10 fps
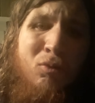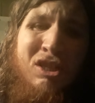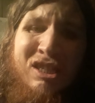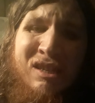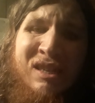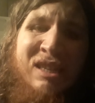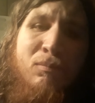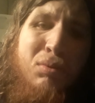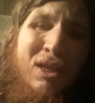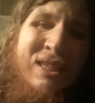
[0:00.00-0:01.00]
Jesus'
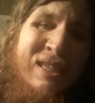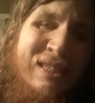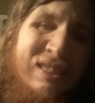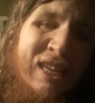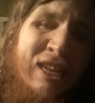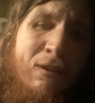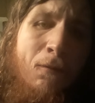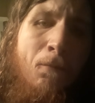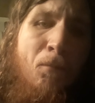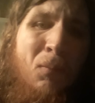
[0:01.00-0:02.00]
blood in the sand.
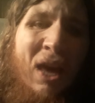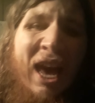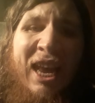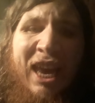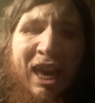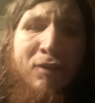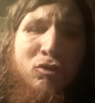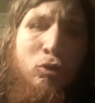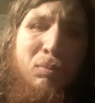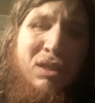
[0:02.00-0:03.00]
I have
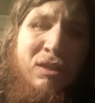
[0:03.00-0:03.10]
to